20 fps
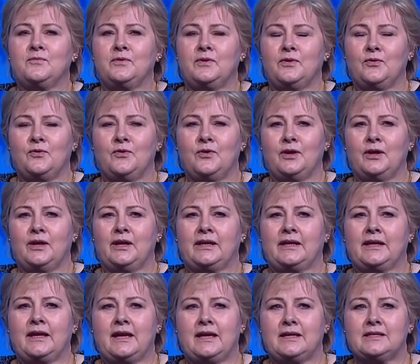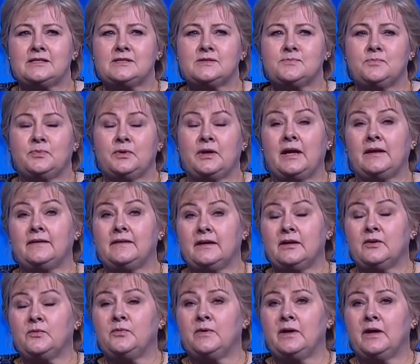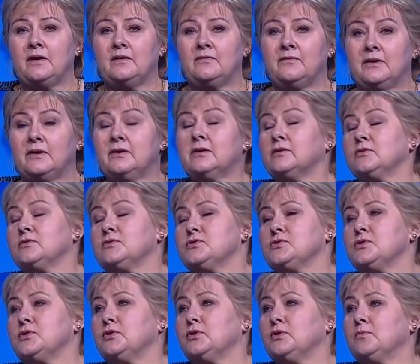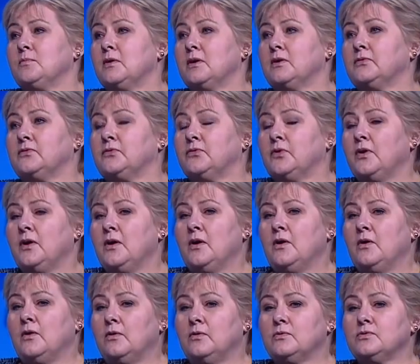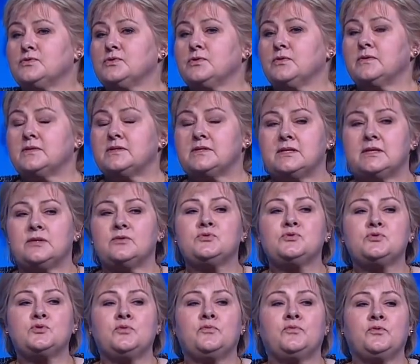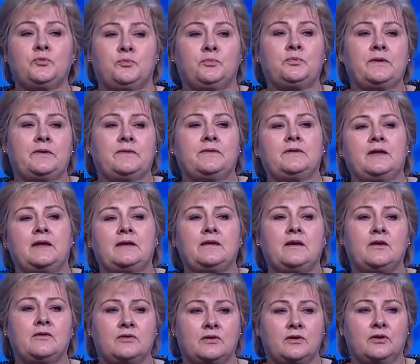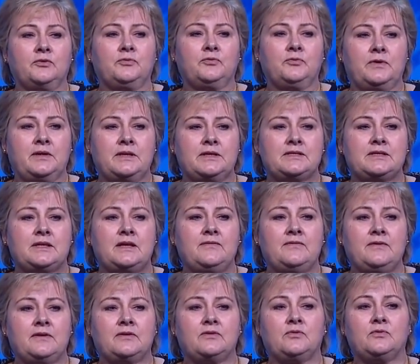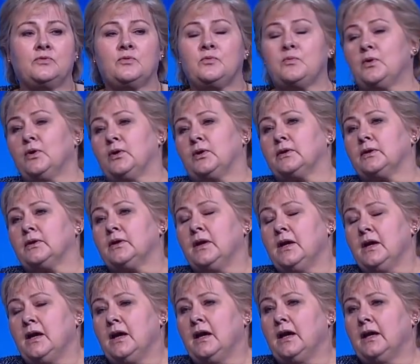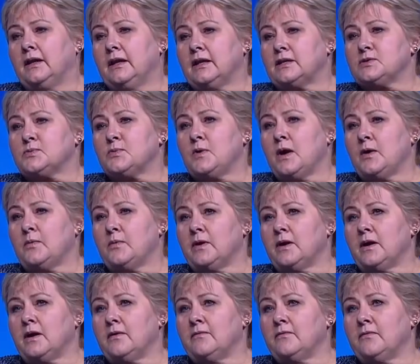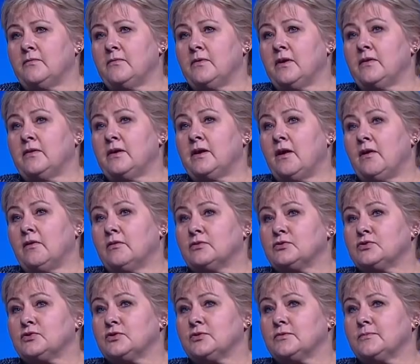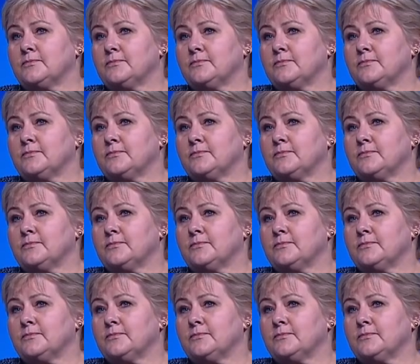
with oil and gas. But I think we are very concerned about also the CO2 footprint that our country is giving to the world. And that's why we have very harsh